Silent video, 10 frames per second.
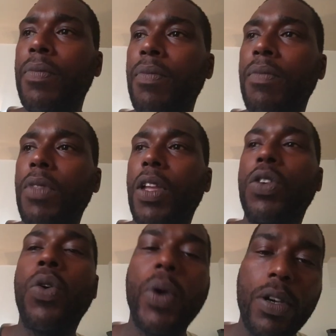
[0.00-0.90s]
quicker
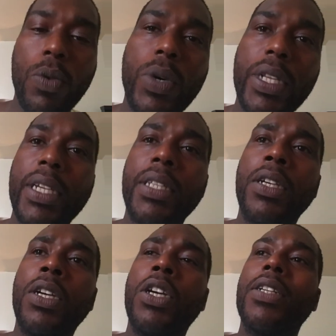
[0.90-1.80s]
with it
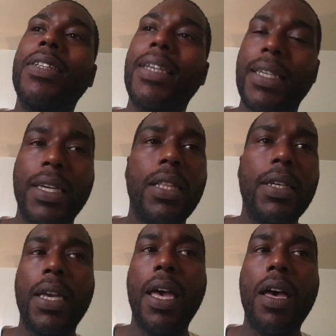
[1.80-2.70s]
than Killer
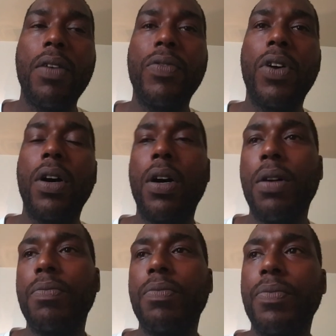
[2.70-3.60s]
Kev or um
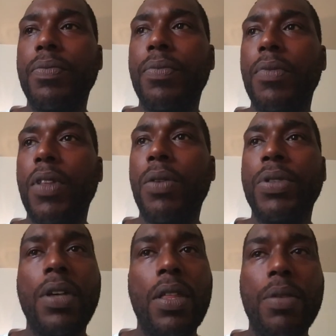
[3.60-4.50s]
or what's the other
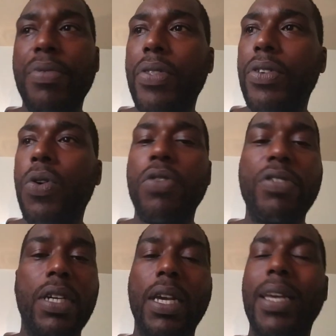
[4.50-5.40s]
brother, Corey King.
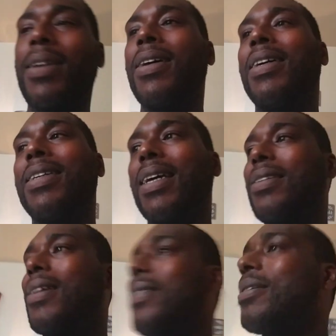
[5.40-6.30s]
That doesn't
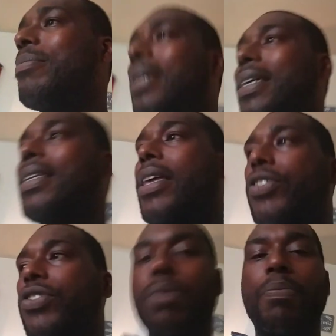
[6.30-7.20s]
mean that you're
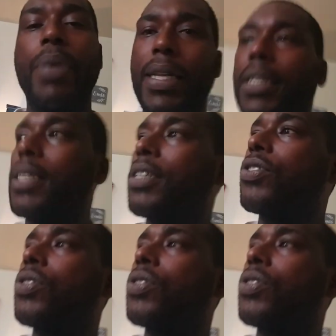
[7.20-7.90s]
better than. So